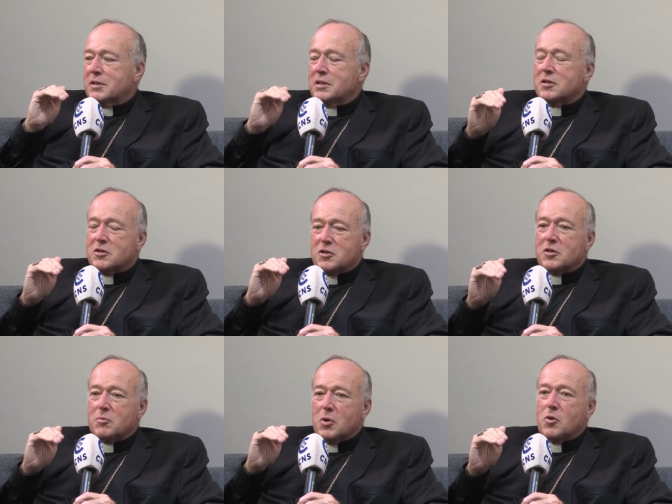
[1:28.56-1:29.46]
dear
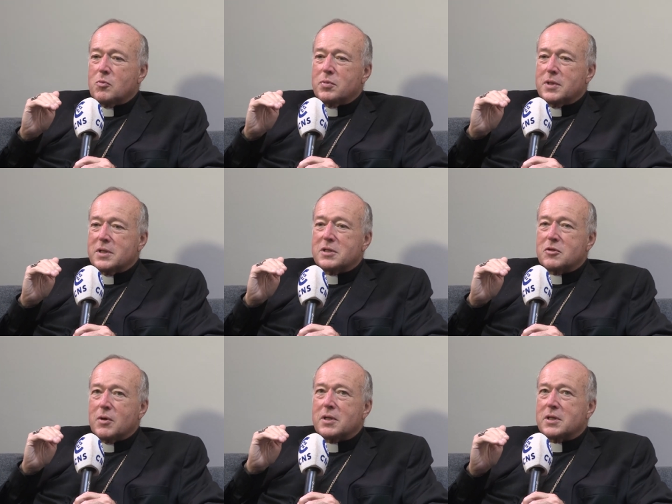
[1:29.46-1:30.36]
to the Pope. And
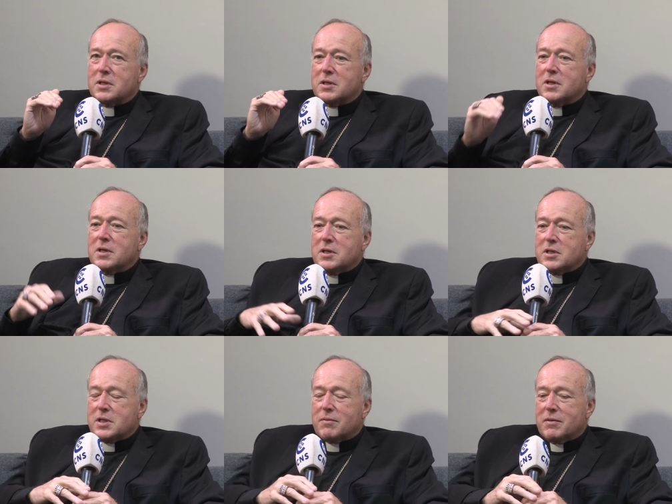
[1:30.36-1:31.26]
so I think
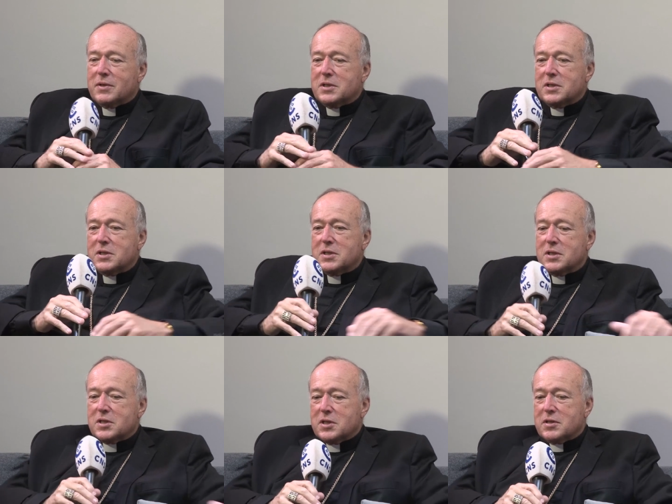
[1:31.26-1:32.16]
some of this is
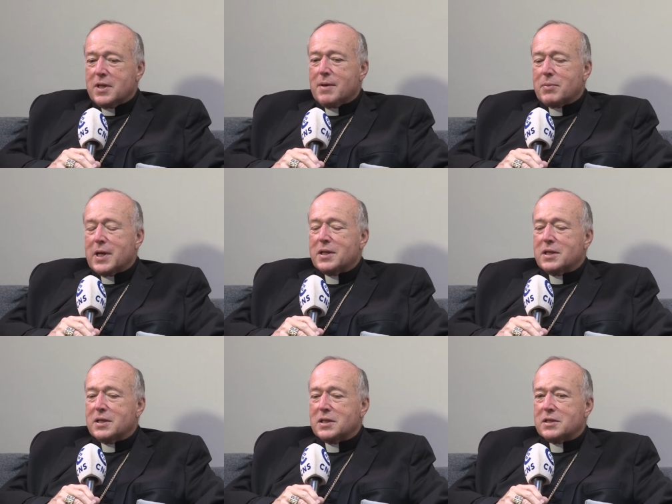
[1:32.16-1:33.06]
is because of that. But I
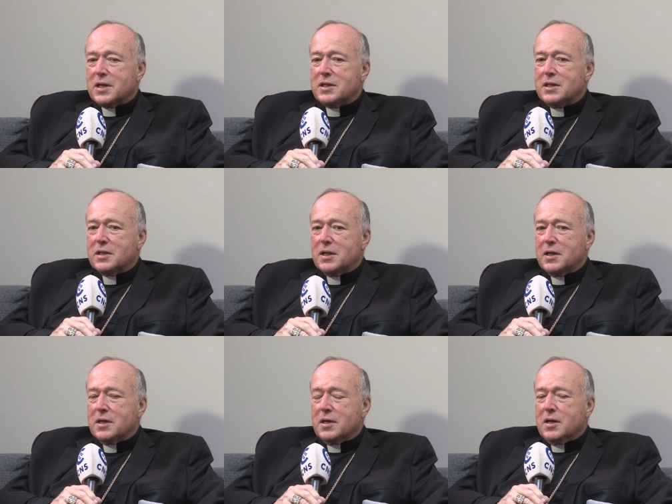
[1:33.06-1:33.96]
think this idea
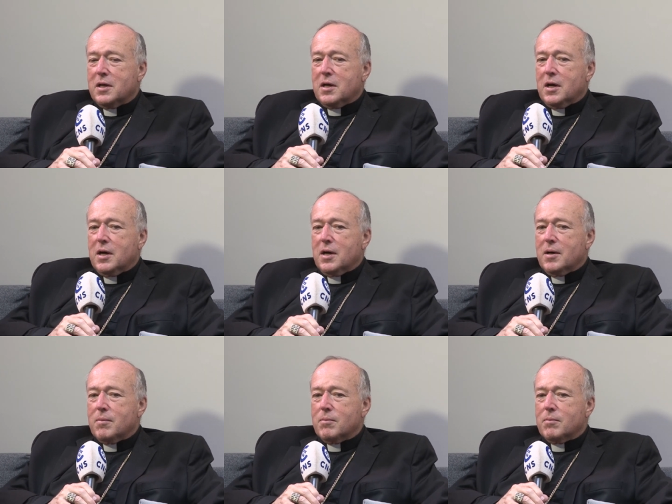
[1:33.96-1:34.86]
that
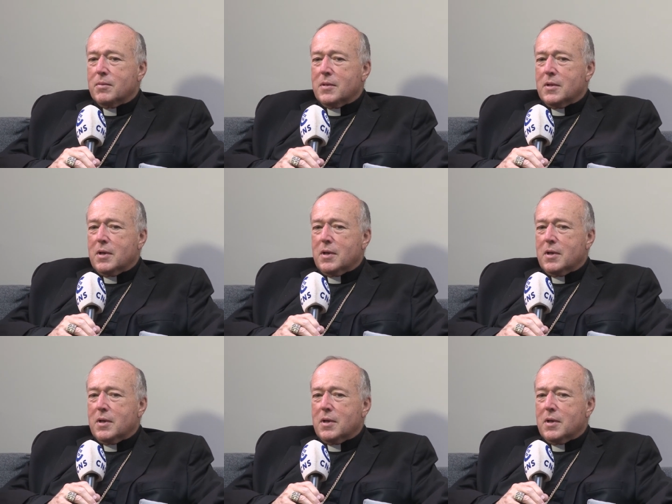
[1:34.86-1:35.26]
um,